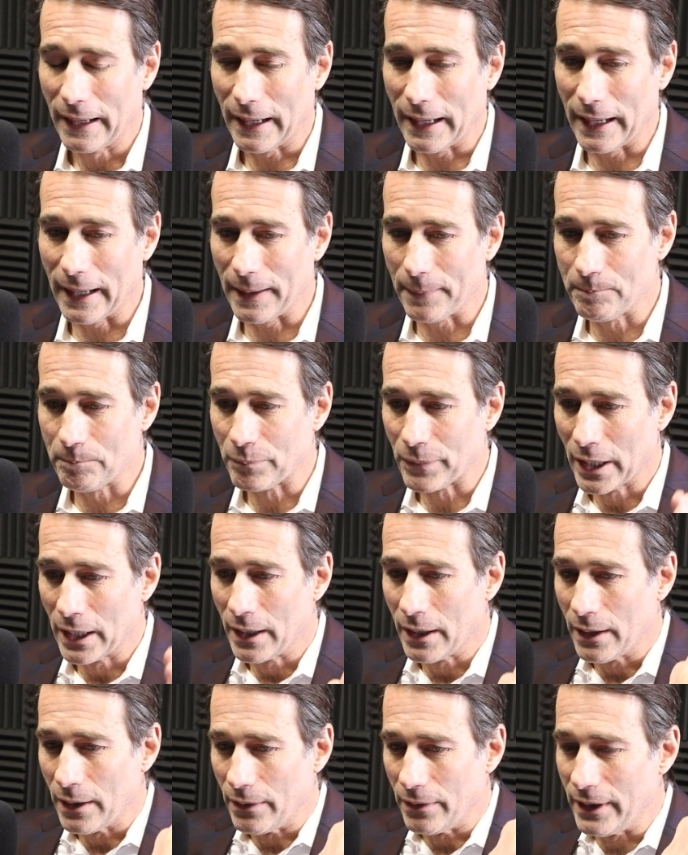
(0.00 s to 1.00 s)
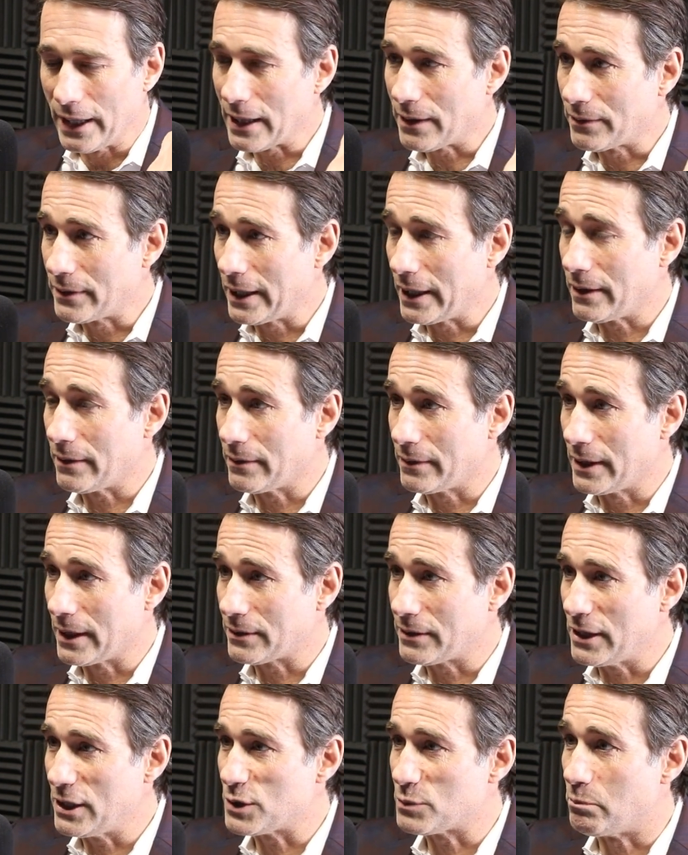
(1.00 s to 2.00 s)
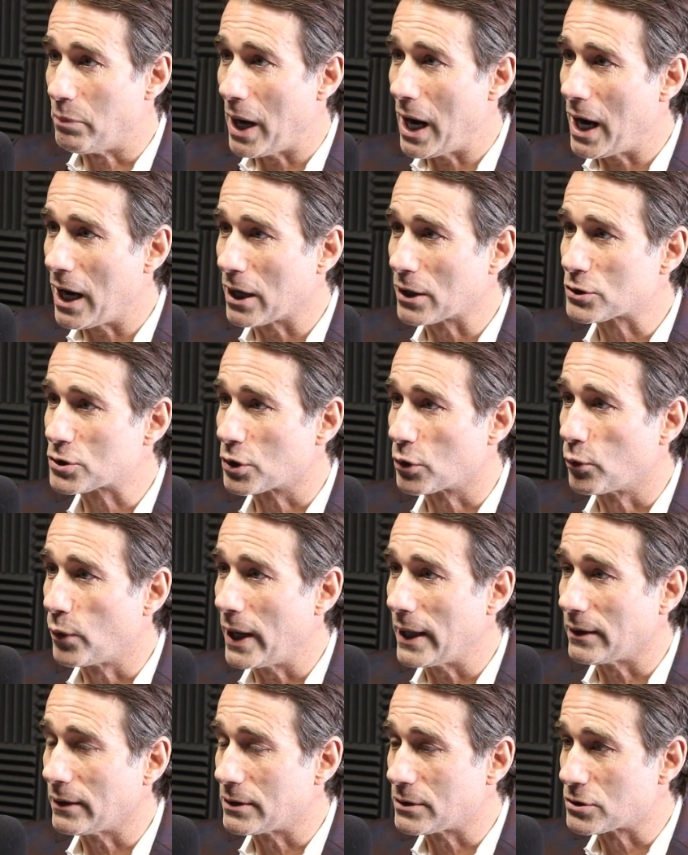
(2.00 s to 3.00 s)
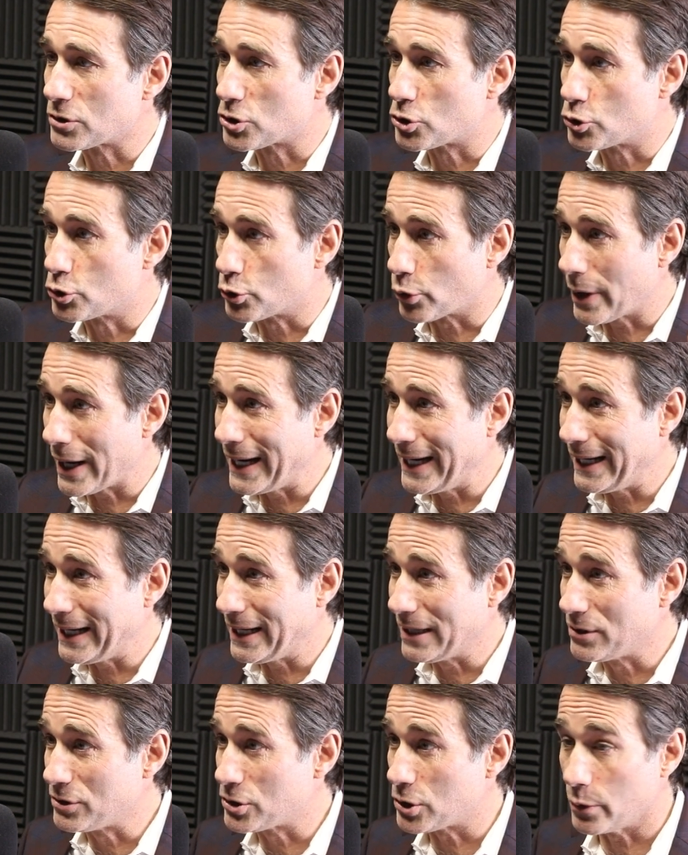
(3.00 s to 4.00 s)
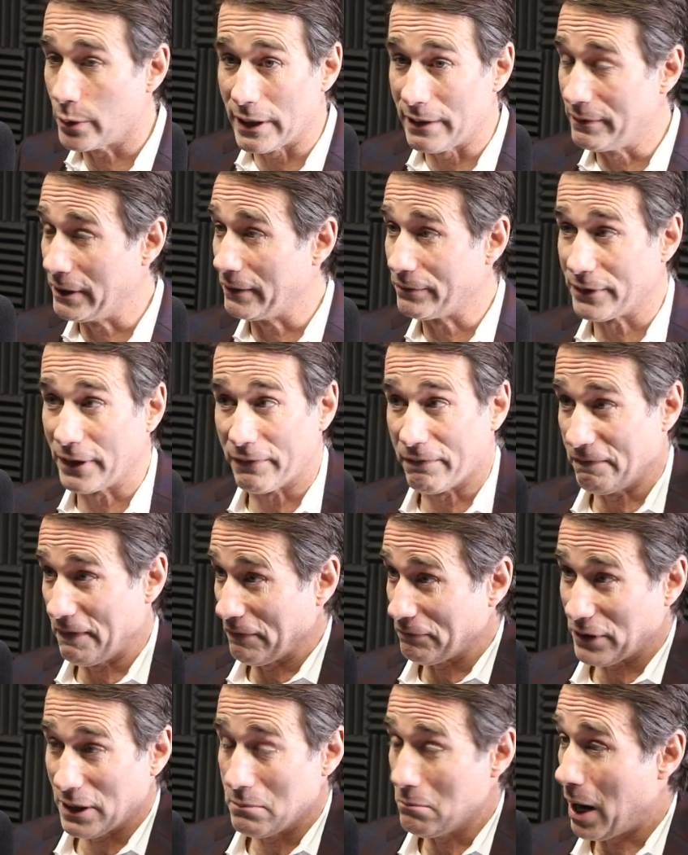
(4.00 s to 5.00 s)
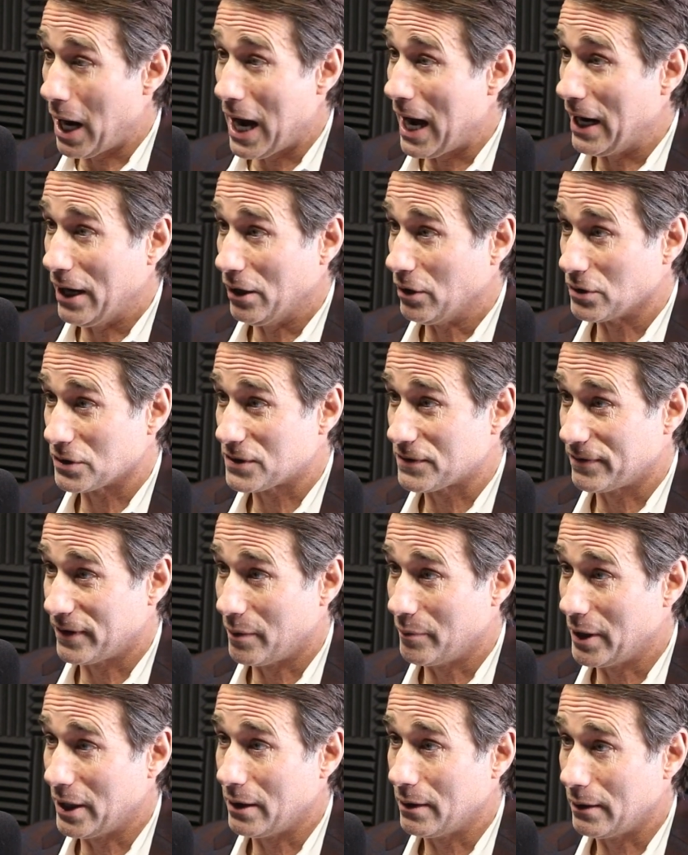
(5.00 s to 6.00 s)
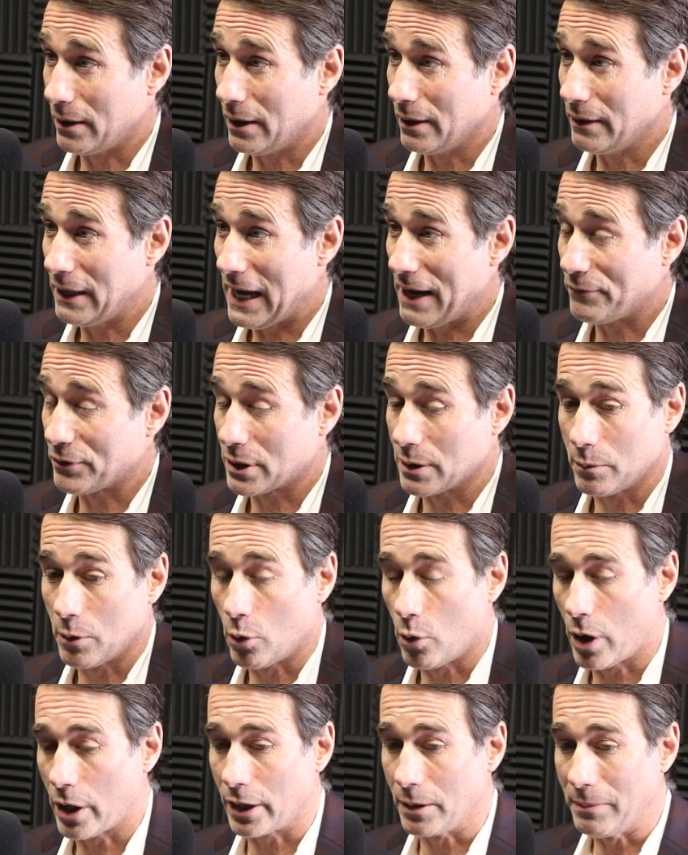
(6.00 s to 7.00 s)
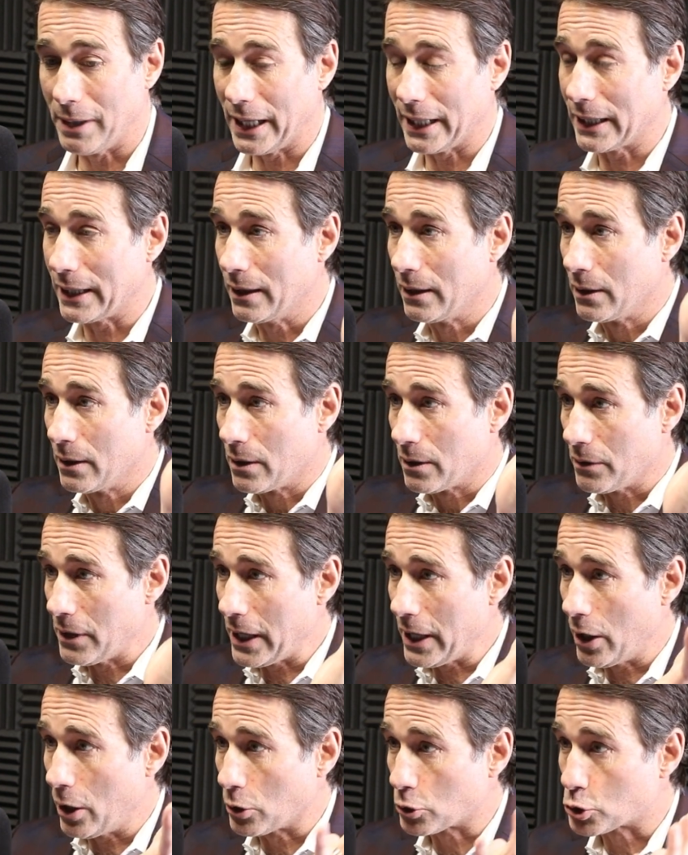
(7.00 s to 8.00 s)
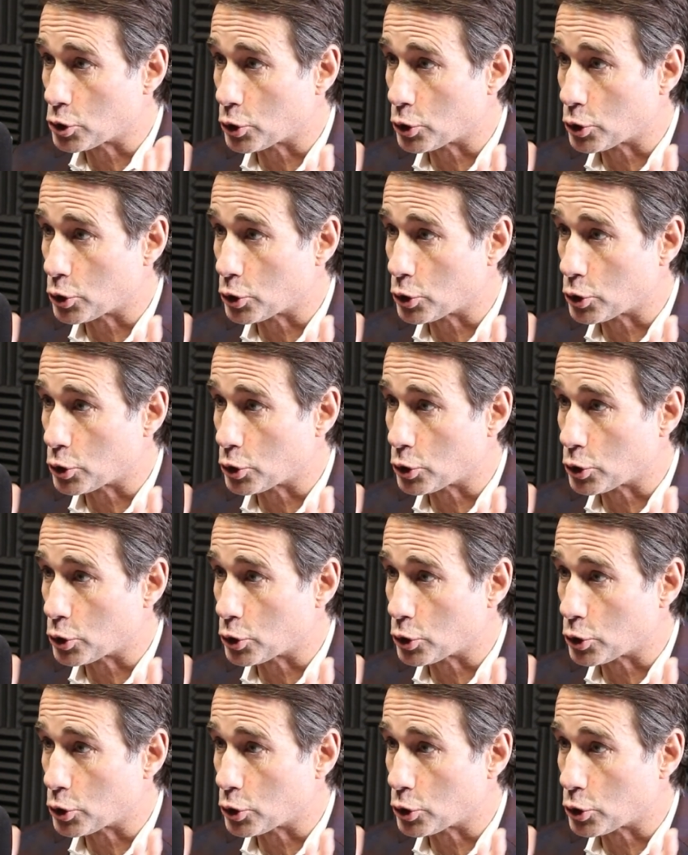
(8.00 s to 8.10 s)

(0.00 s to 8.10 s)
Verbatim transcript: um, that, that, that these bogs or wetlands drain into, even if they're 50 miles from a, a navigable water body, they all